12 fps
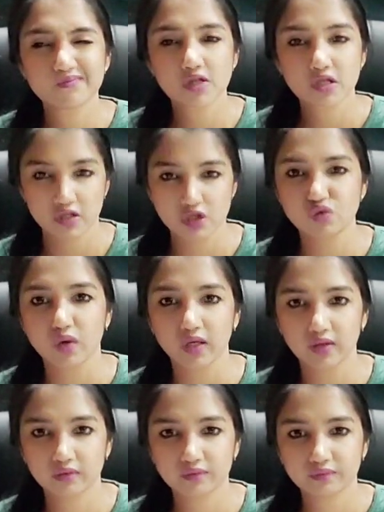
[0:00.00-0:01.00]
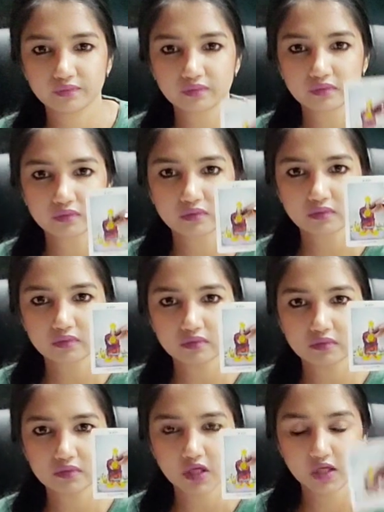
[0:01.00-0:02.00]
This one.
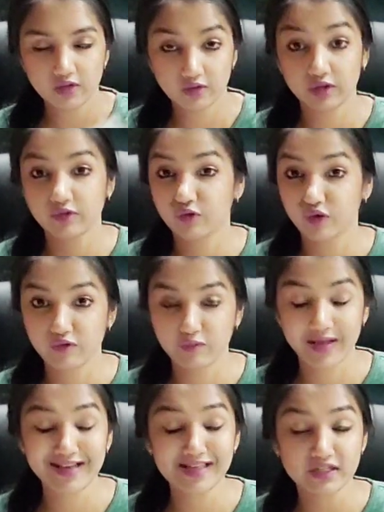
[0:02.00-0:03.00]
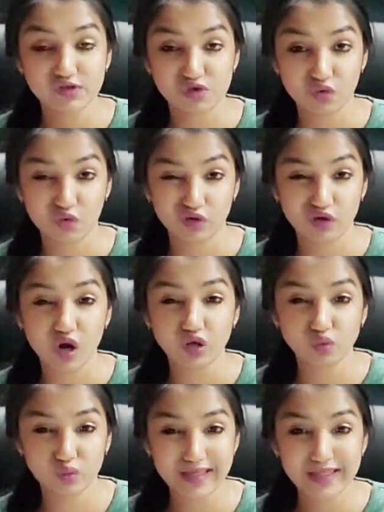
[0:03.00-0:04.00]
You got the Four of Pentacles. You're
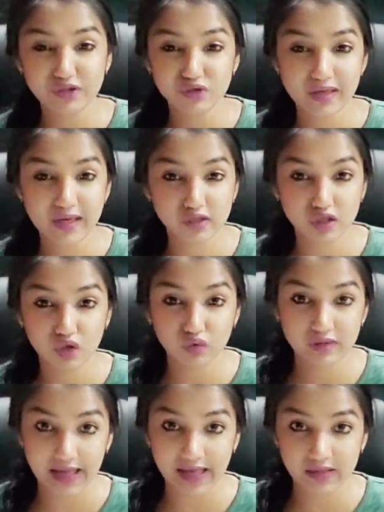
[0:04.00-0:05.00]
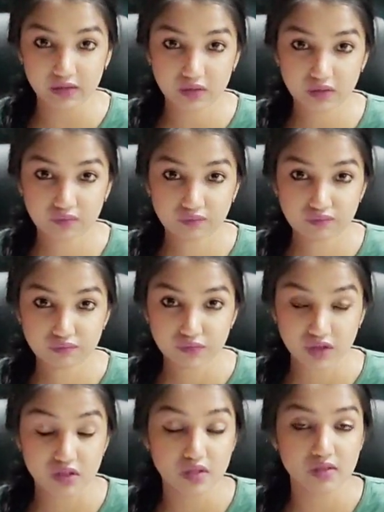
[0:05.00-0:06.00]
not willing to let go yet.
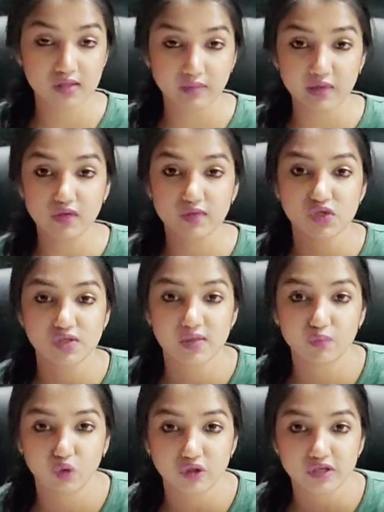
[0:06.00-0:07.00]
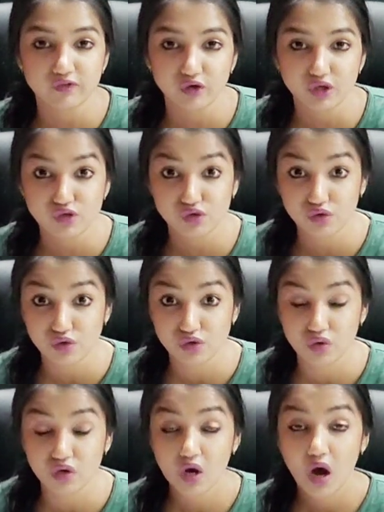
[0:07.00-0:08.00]
This is something which is important for you, so
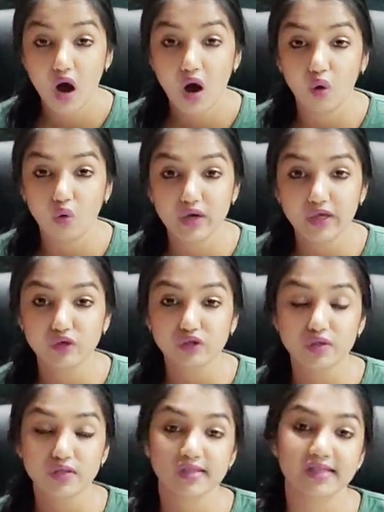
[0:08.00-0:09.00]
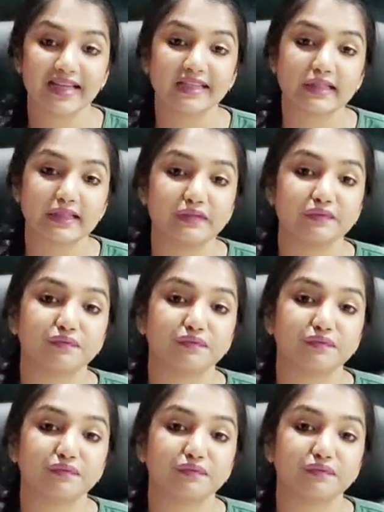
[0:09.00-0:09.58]
you're holding onto this tightly.